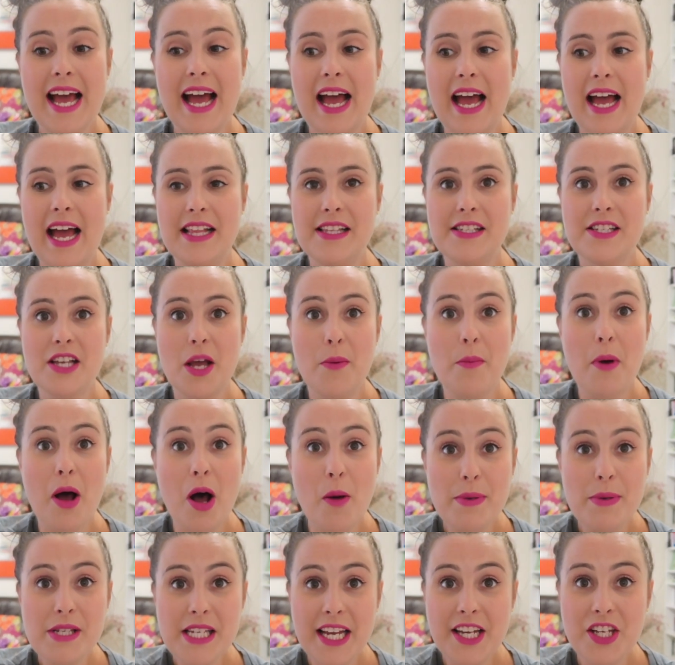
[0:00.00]
And um,
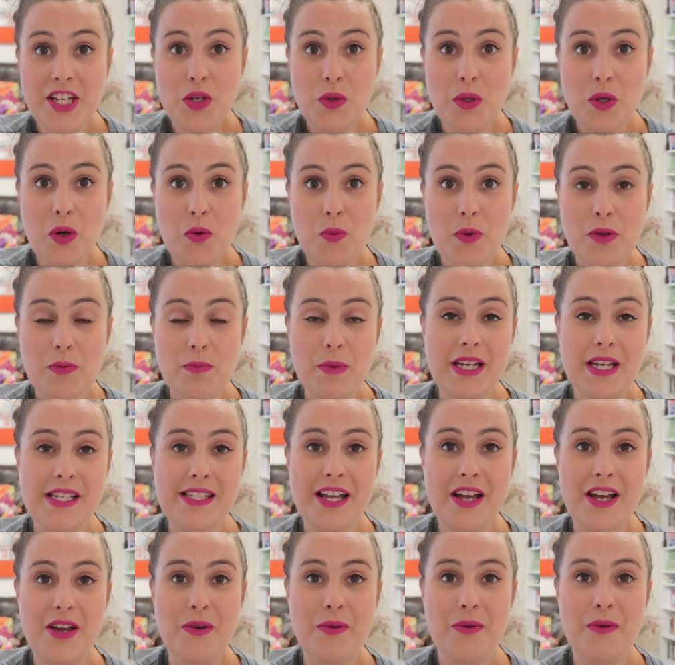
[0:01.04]
I'll be taking you along with me.
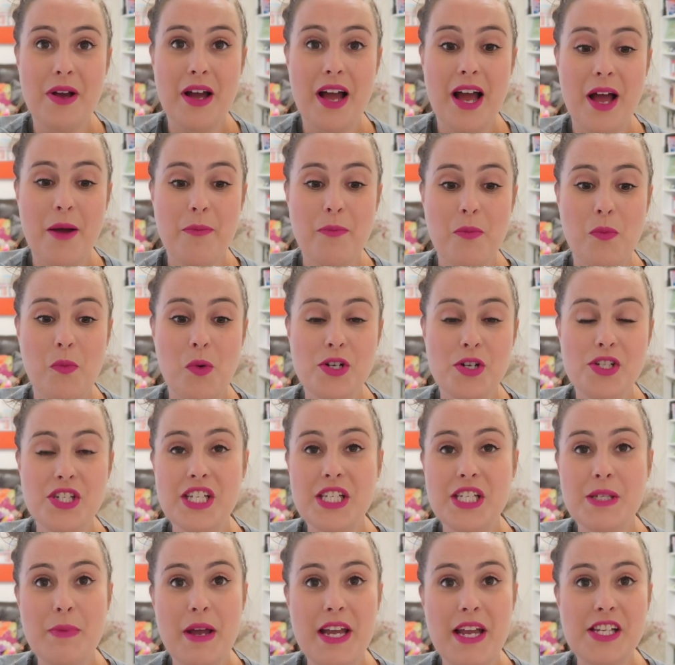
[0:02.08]
So um, watch
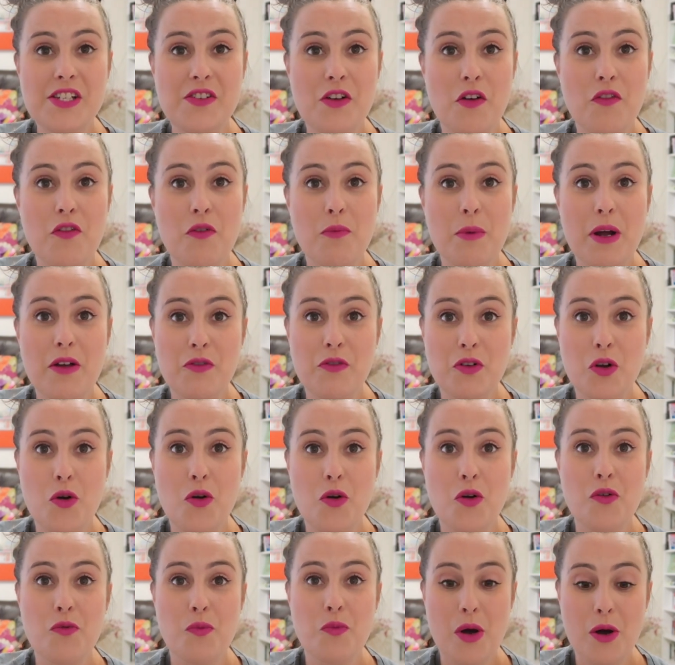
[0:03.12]
this space for my
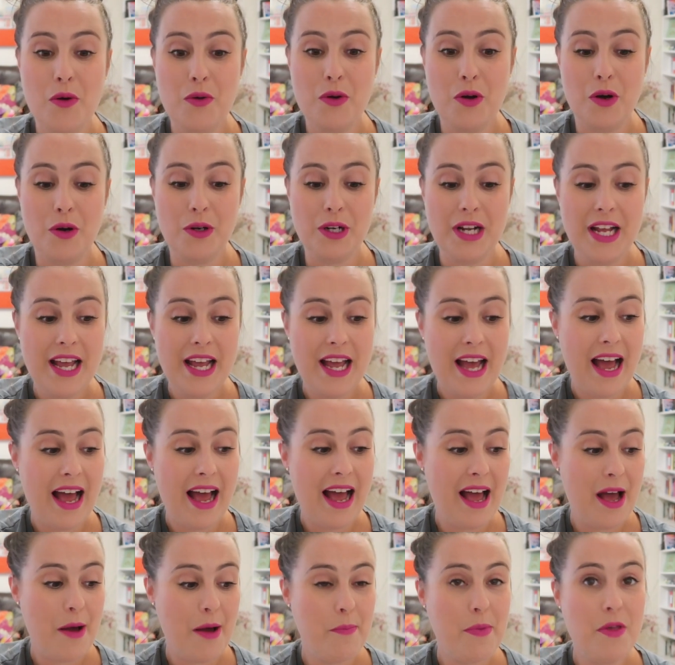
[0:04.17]
vlog of Worldcon.
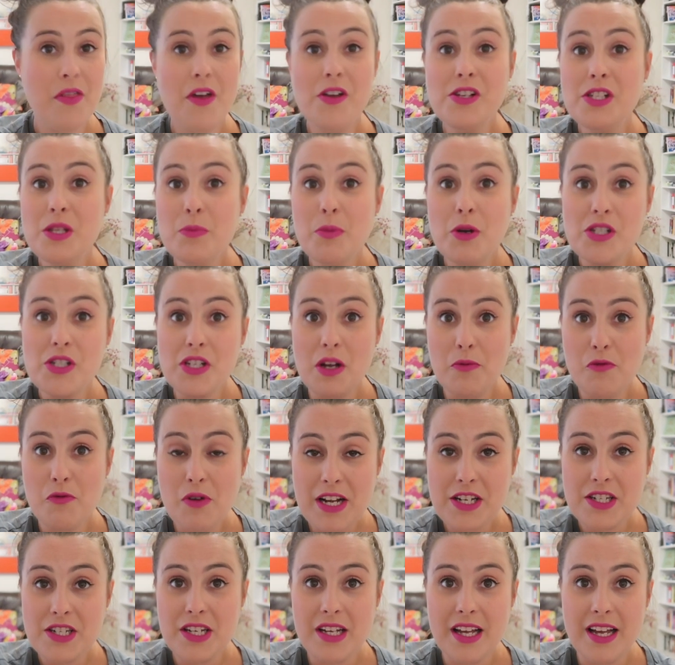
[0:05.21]
Uh, but those are the books I've
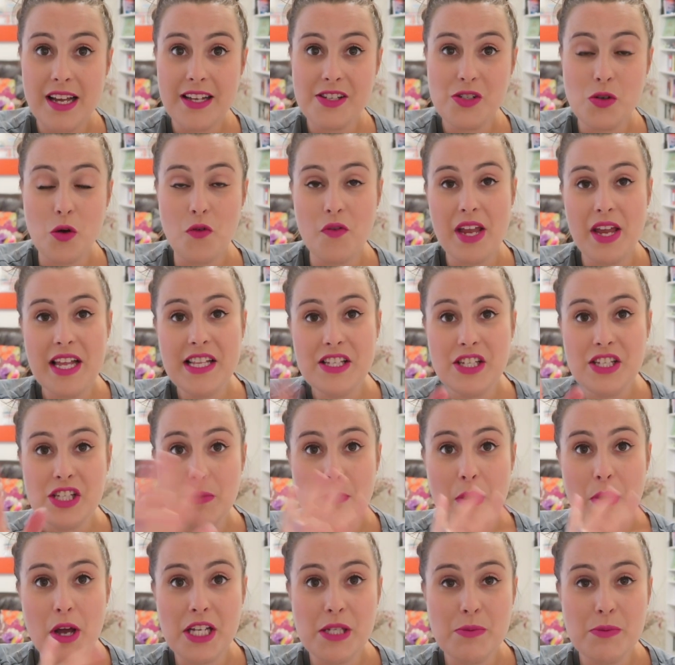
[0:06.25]
read sort of
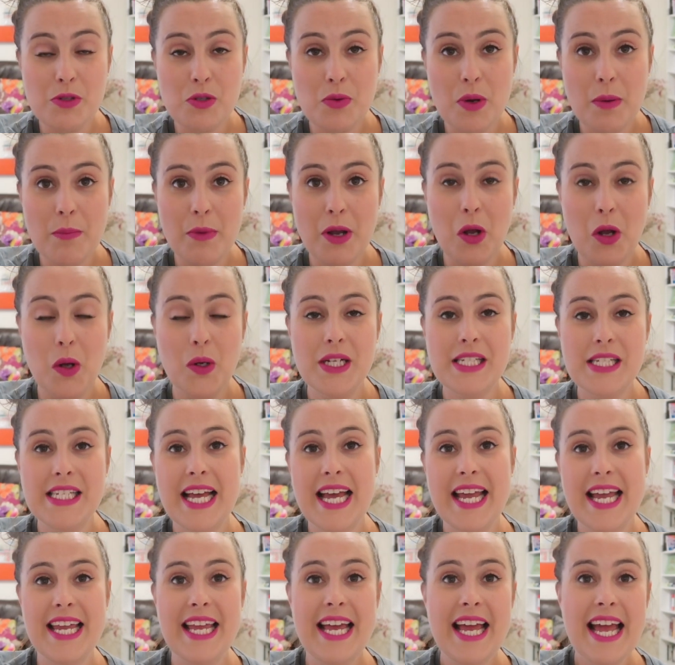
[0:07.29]
interspersed between my
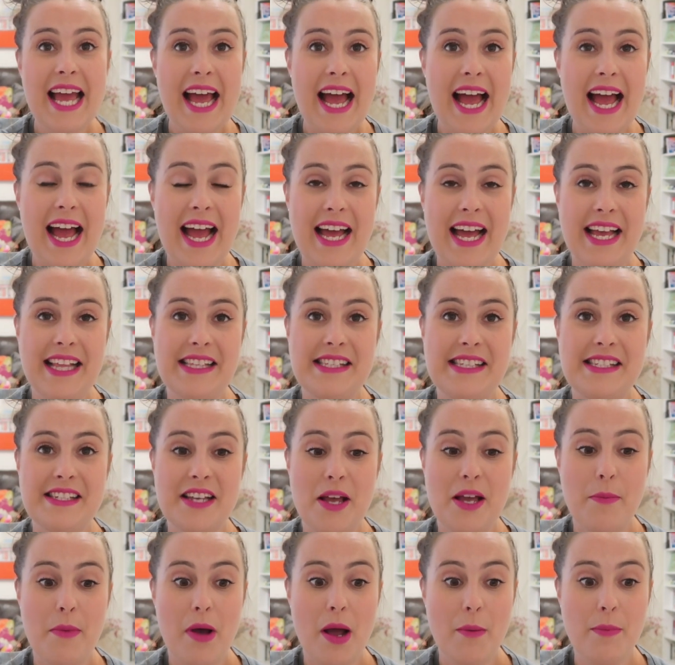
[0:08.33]
holiday and
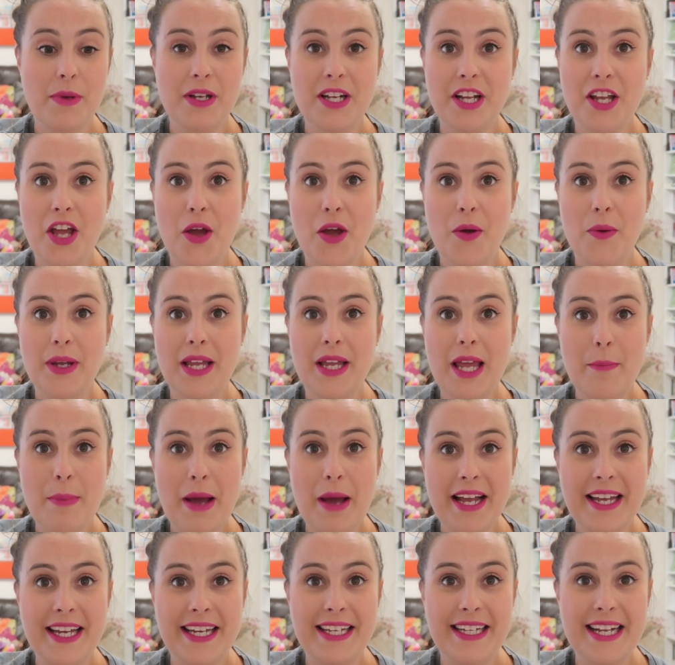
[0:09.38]
um, I'm going to go and get
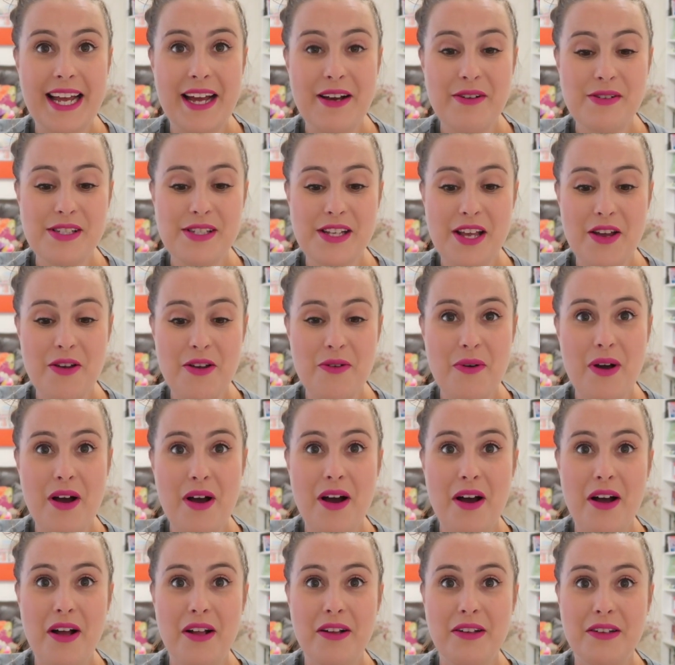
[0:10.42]
packing now. So
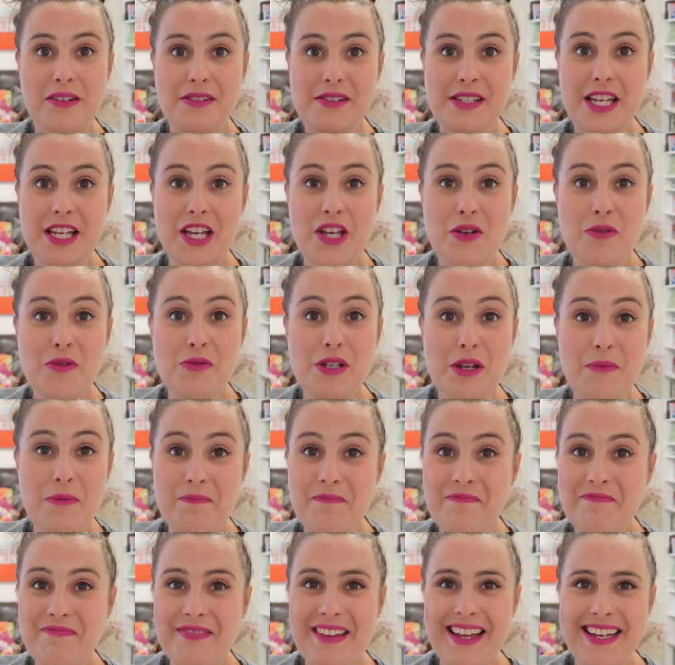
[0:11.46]
I'll see you
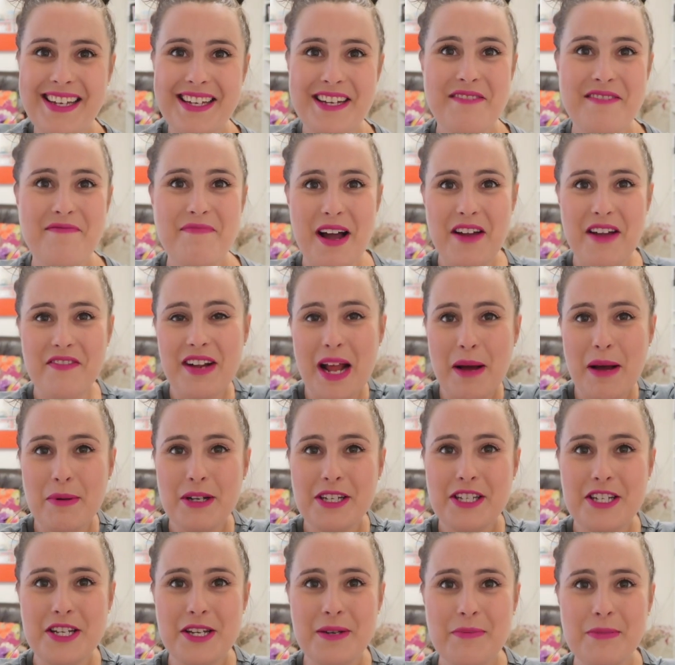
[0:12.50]
soon. Bye for now,
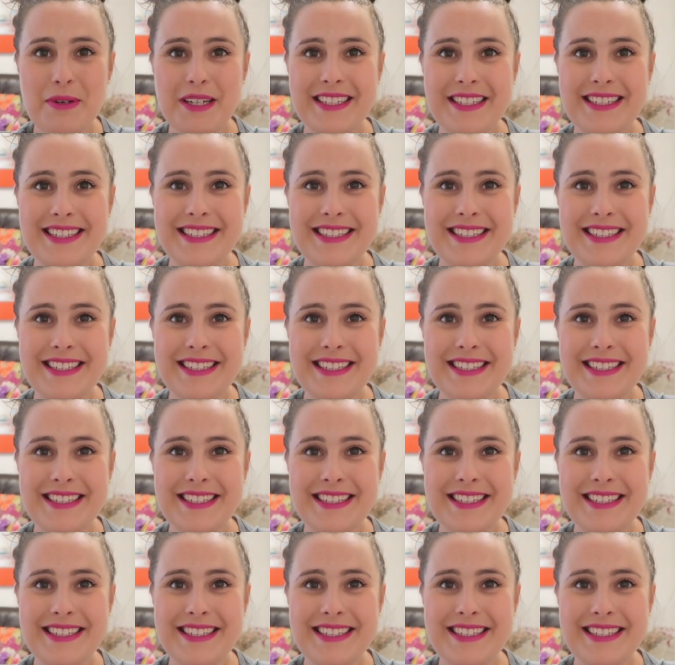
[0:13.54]
BookTube.